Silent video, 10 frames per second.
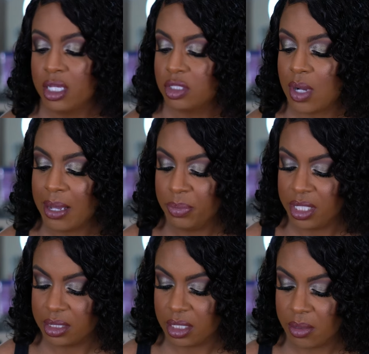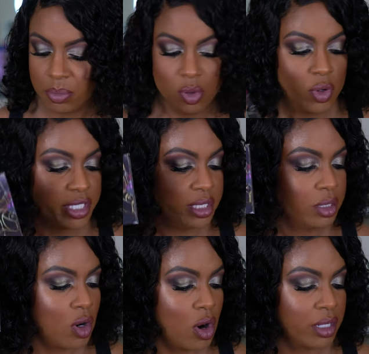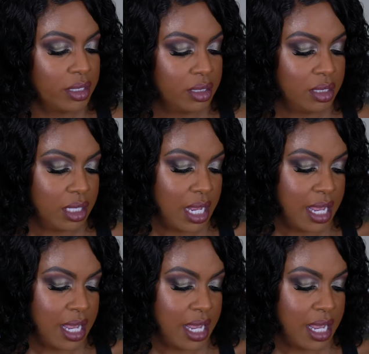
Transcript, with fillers: So I picked up Poison Garden